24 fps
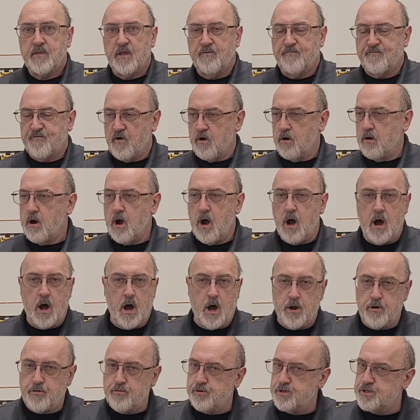for
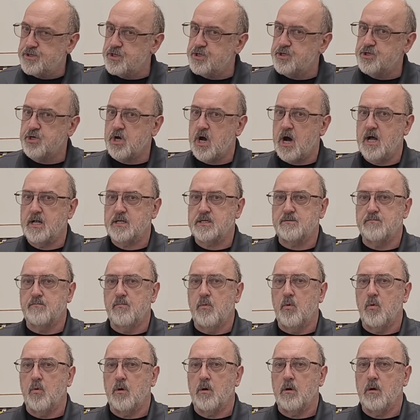hundreds of shots
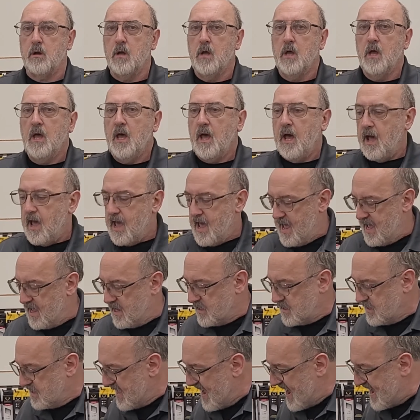more.
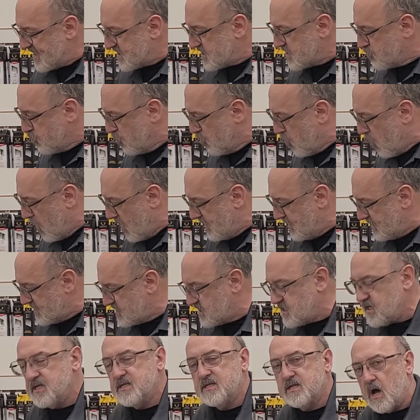And that's what it's
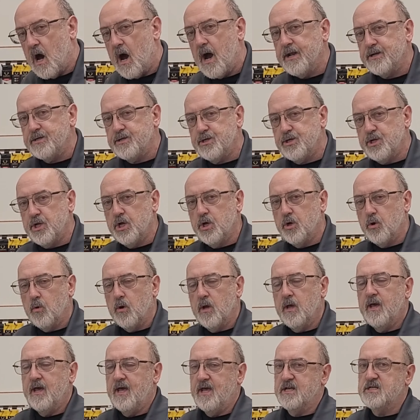designed to do,
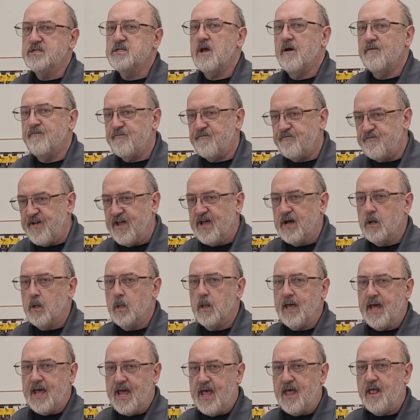is fill
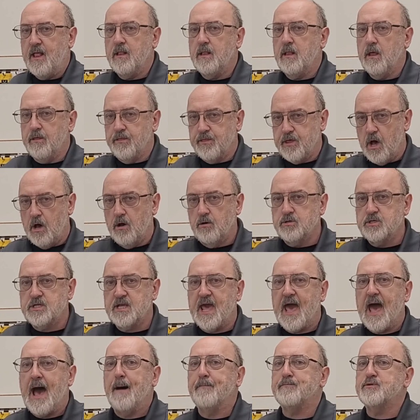in those
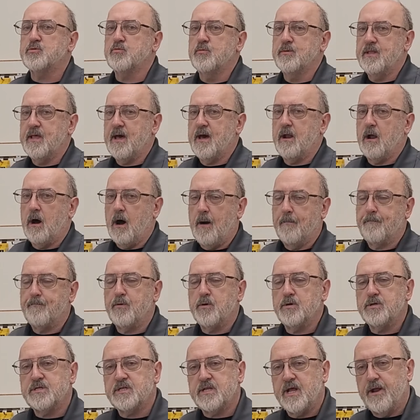gaps with that
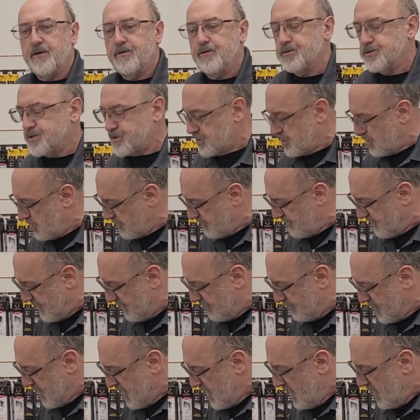upper center serving.
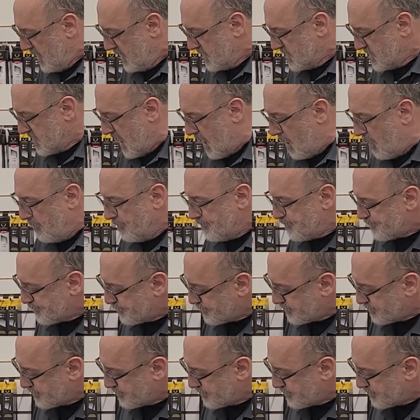So